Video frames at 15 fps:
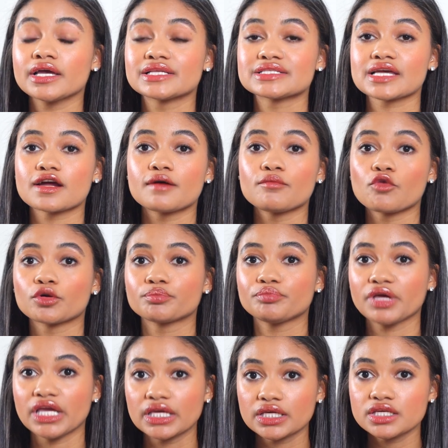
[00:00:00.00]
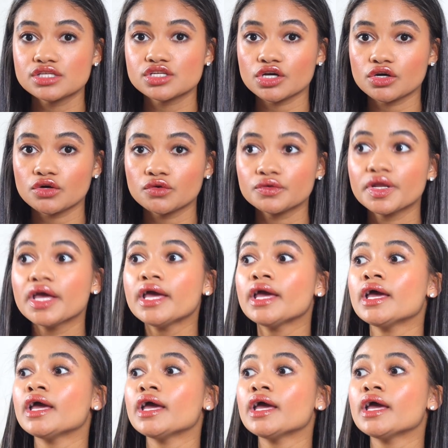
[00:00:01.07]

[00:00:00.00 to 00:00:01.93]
It's like a more pinky tone.